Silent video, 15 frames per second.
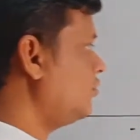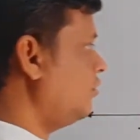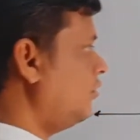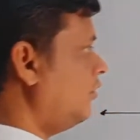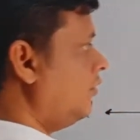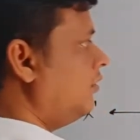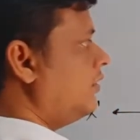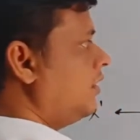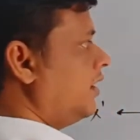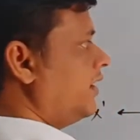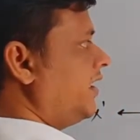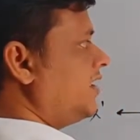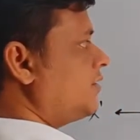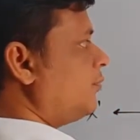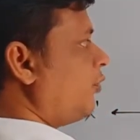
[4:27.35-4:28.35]
So
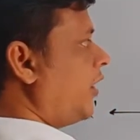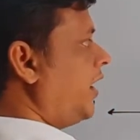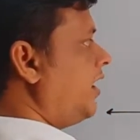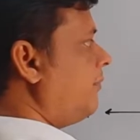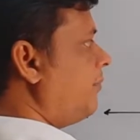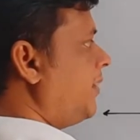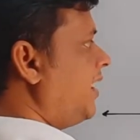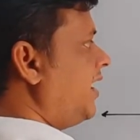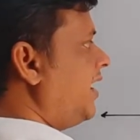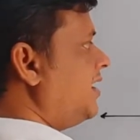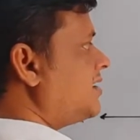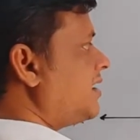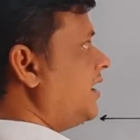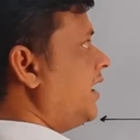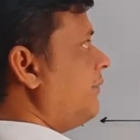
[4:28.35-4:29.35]
this point P
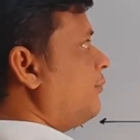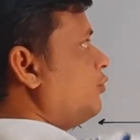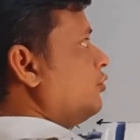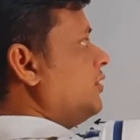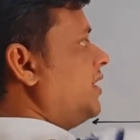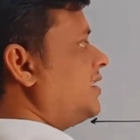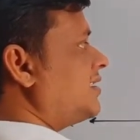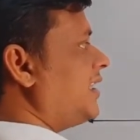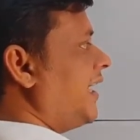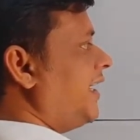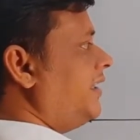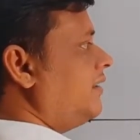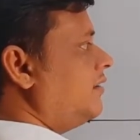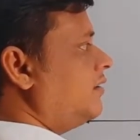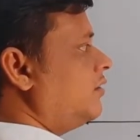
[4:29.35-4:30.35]
is left to this
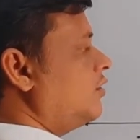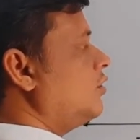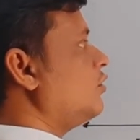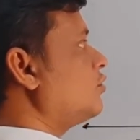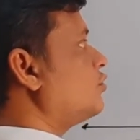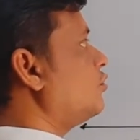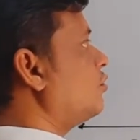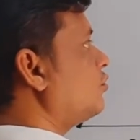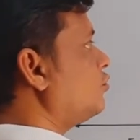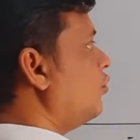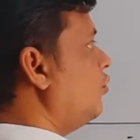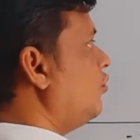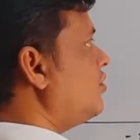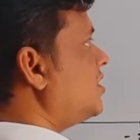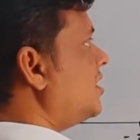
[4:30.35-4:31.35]
line. So
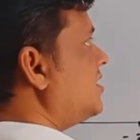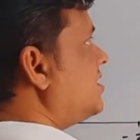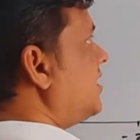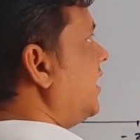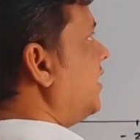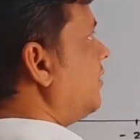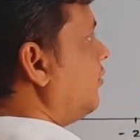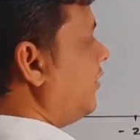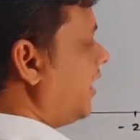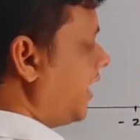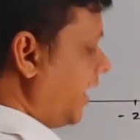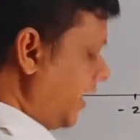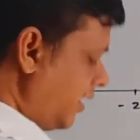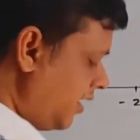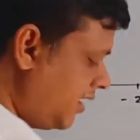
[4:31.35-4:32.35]
solution set we
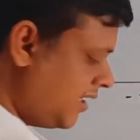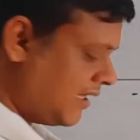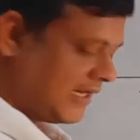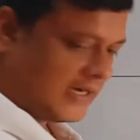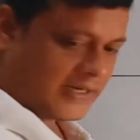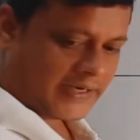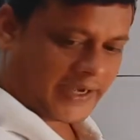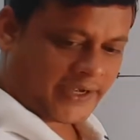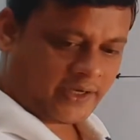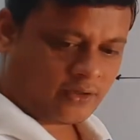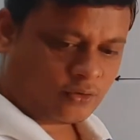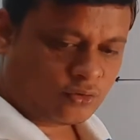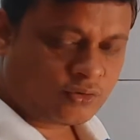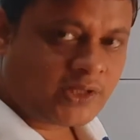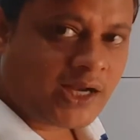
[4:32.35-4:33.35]
get
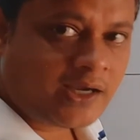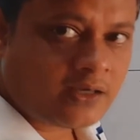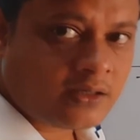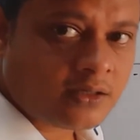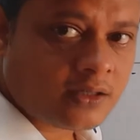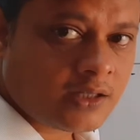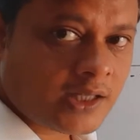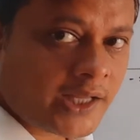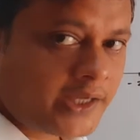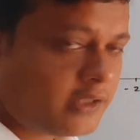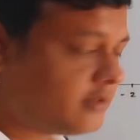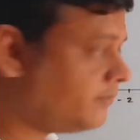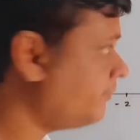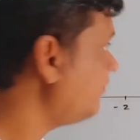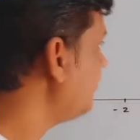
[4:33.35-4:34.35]
right to that
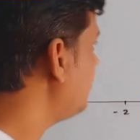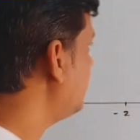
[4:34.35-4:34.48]
line.